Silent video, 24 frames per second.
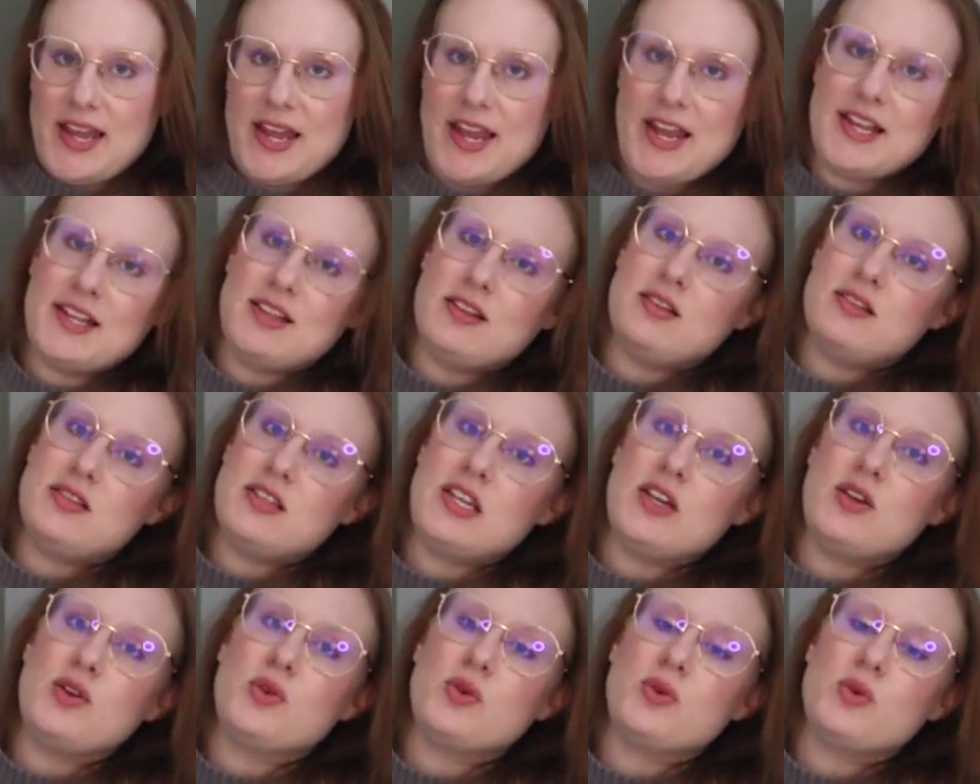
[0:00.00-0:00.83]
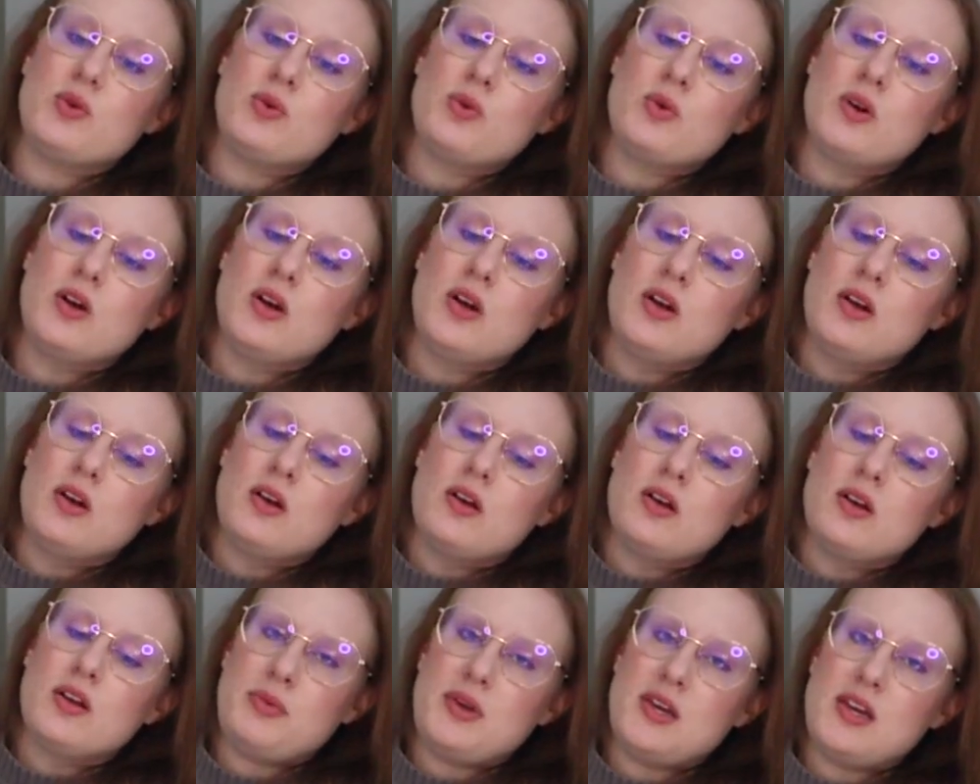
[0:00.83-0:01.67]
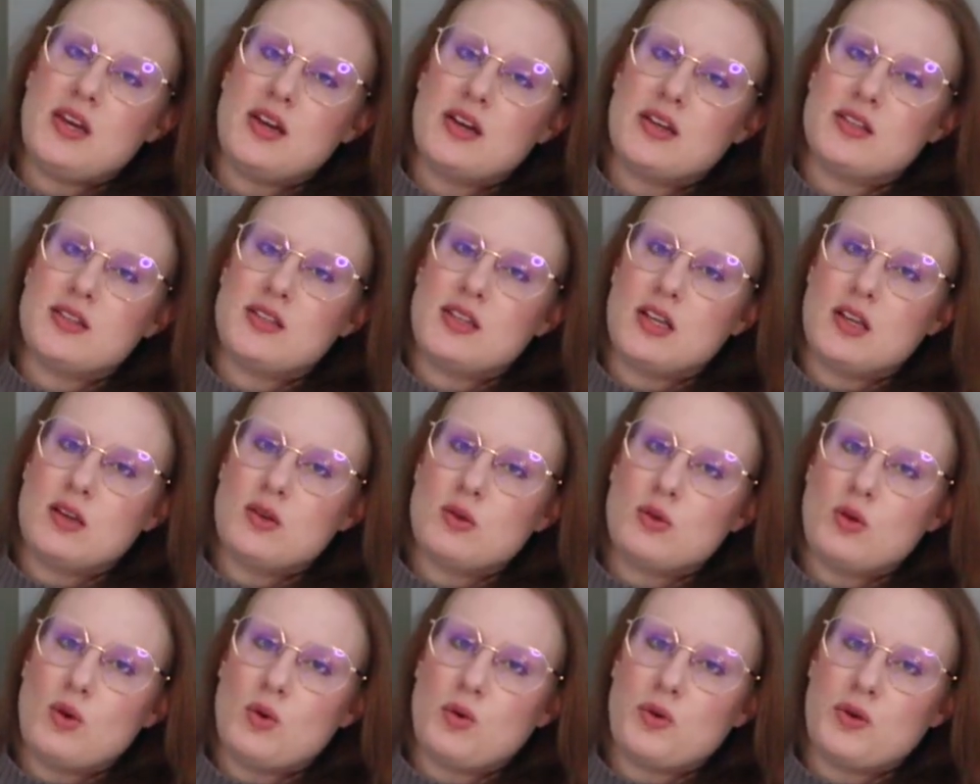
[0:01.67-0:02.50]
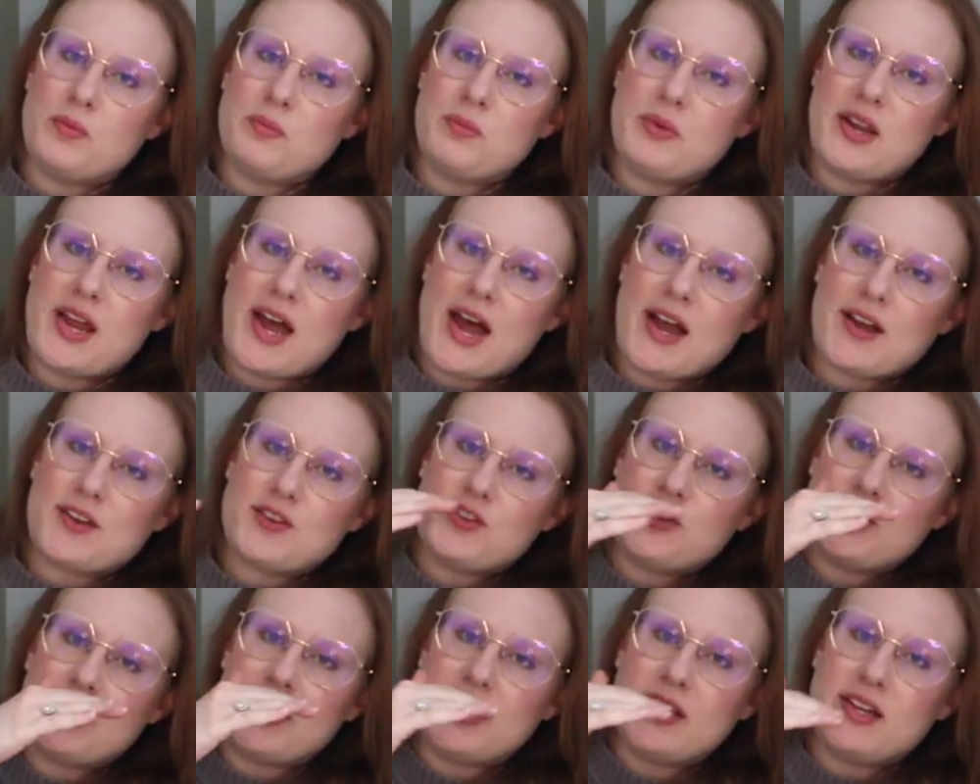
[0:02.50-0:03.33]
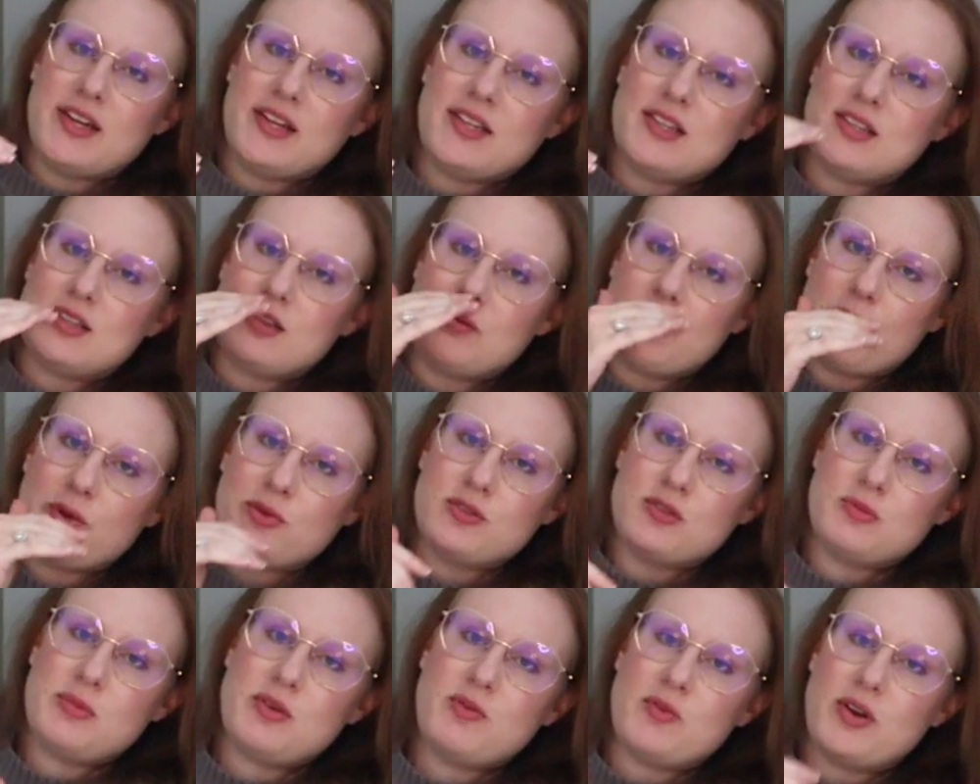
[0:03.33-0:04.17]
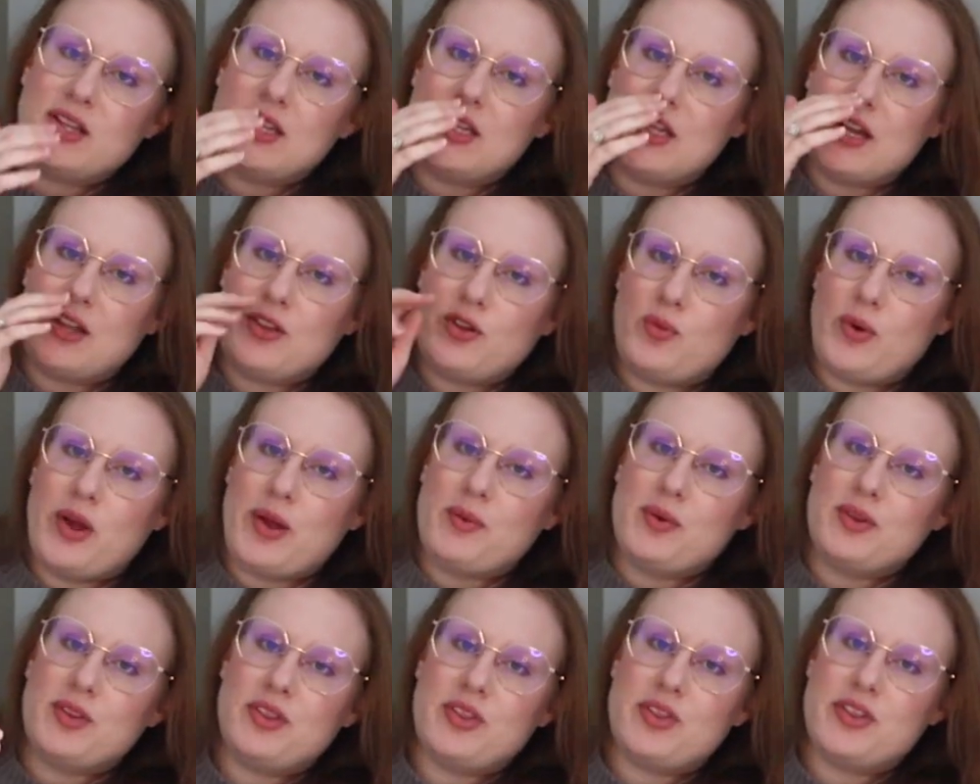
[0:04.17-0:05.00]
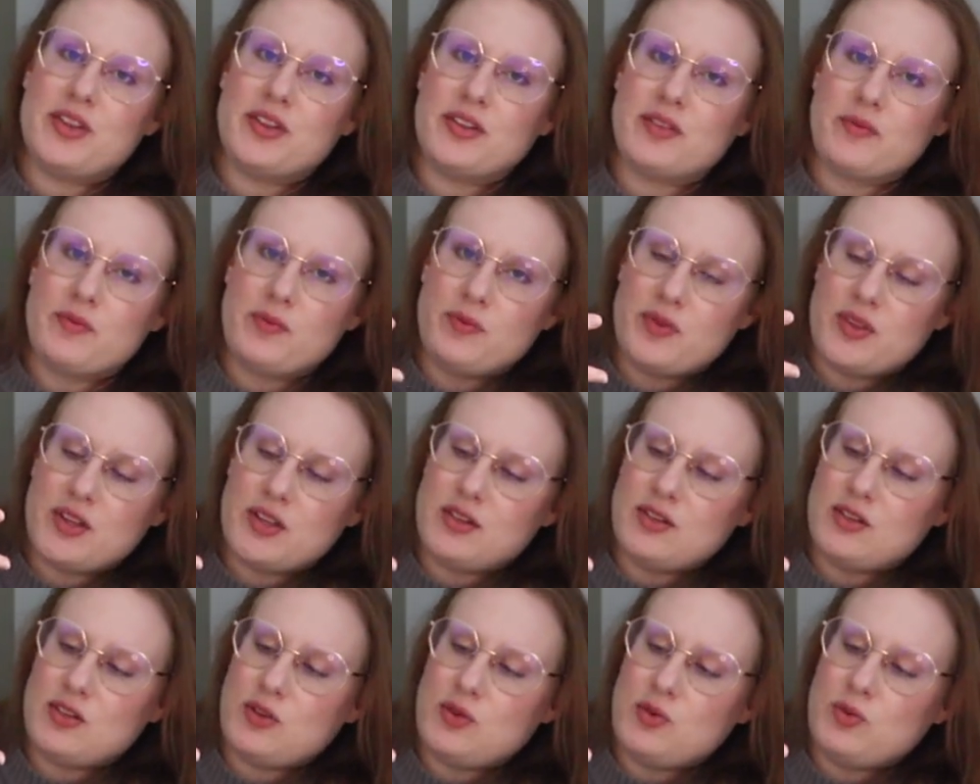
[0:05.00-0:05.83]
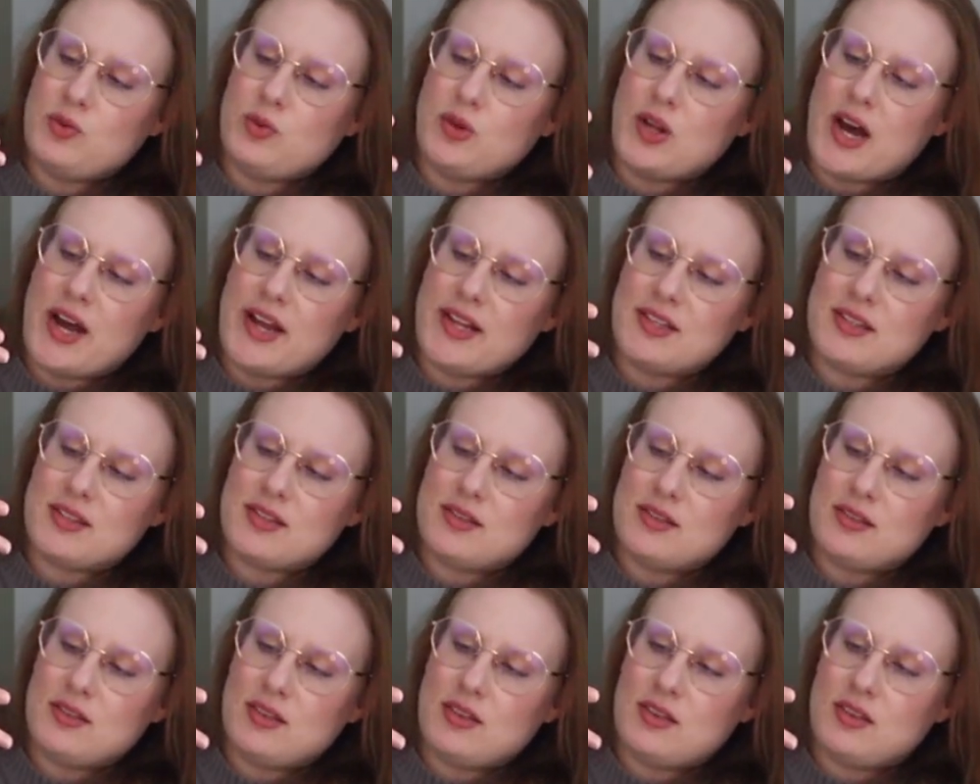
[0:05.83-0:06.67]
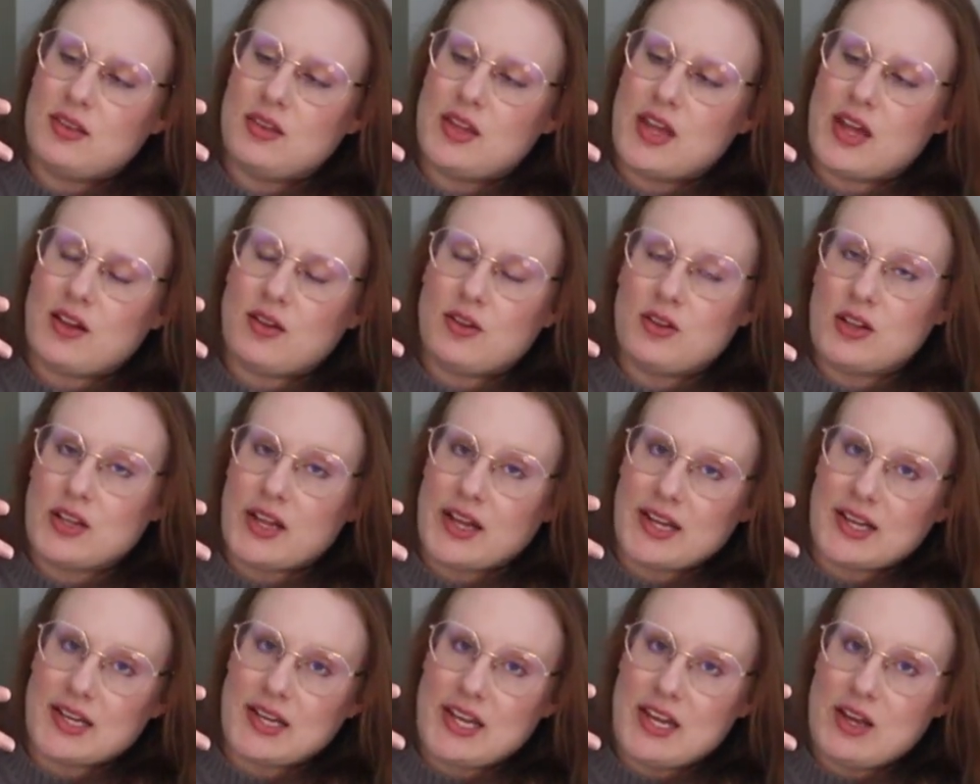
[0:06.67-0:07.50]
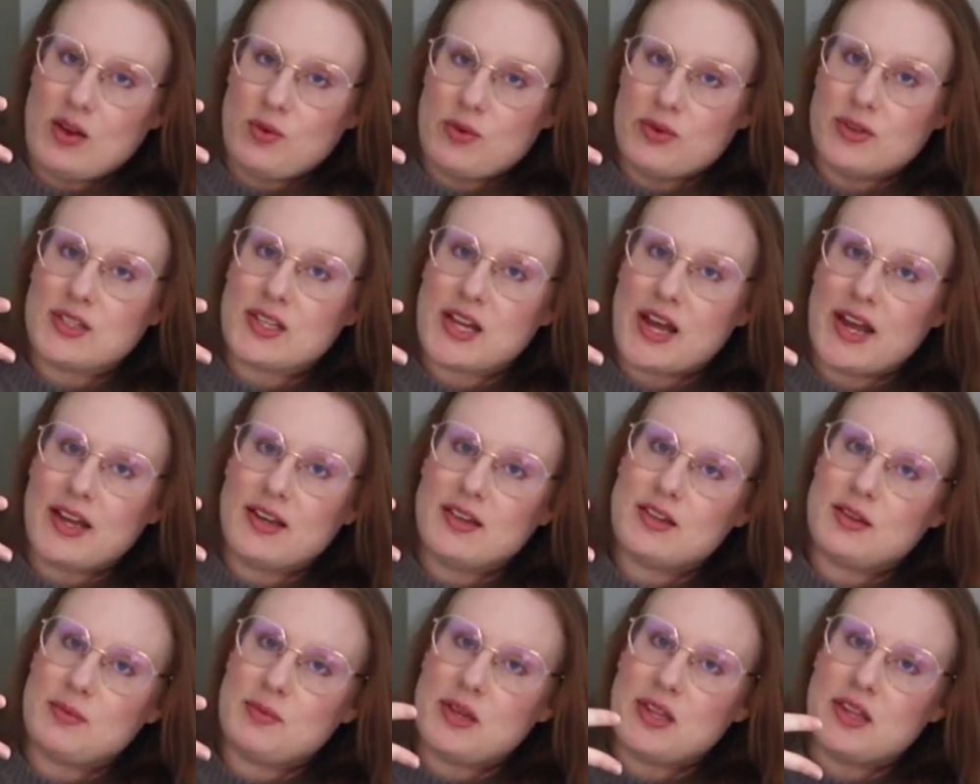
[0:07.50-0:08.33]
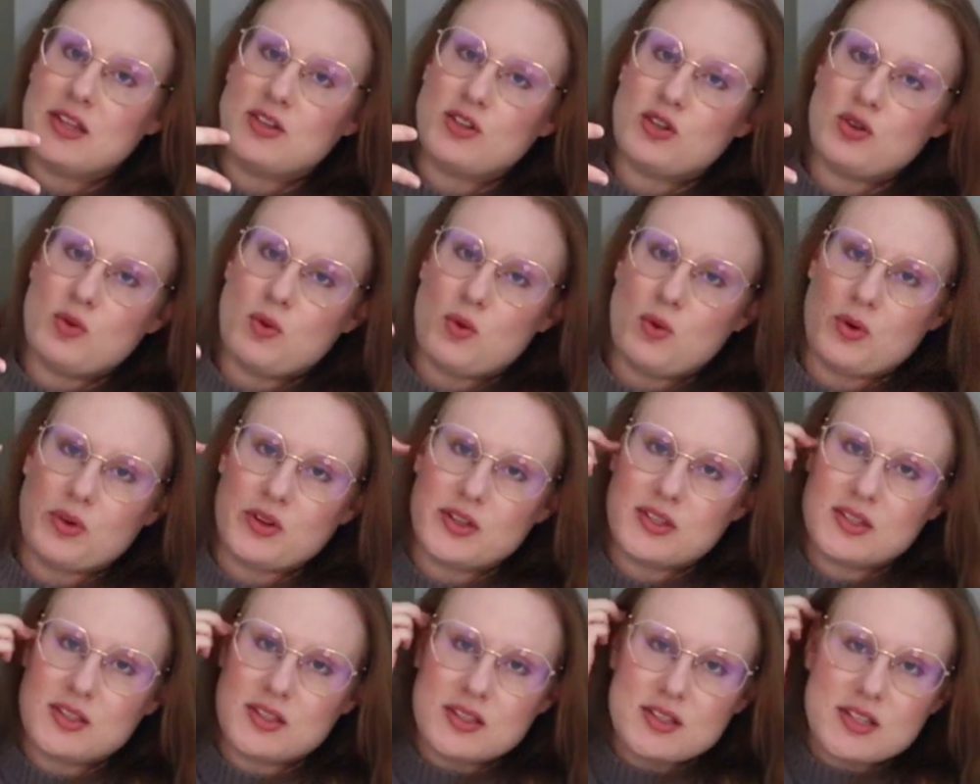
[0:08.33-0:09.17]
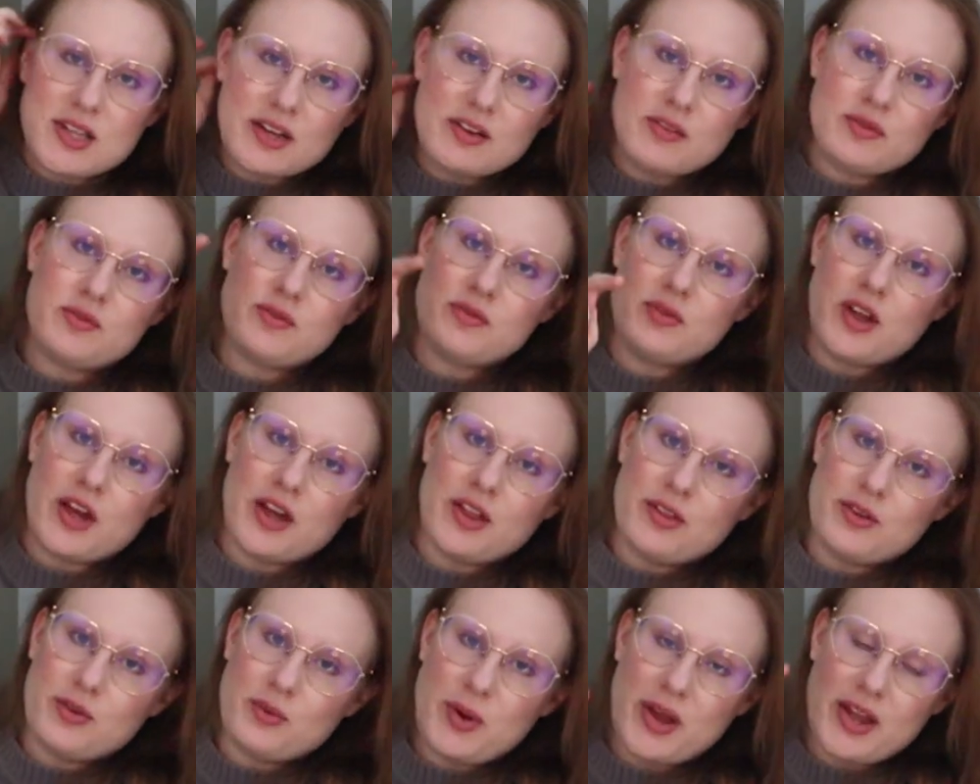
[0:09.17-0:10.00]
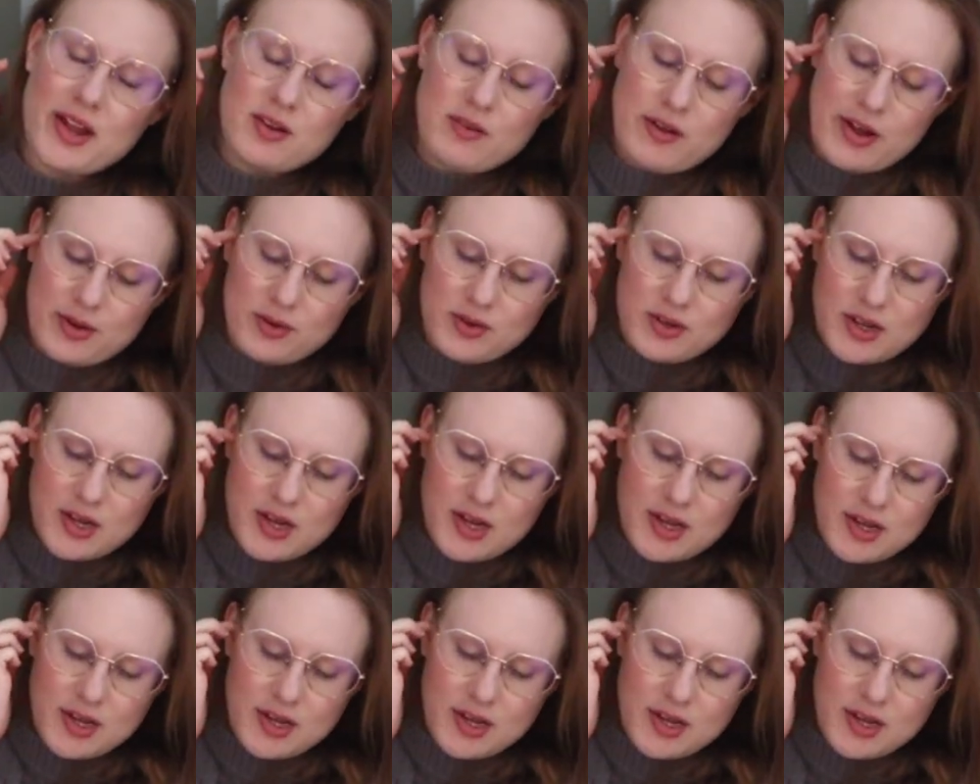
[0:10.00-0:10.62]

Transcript: into being a single horn, but actually it's supposed to be read the other way with the two lines that look like an equal sign to be the two horns instead of the other way around.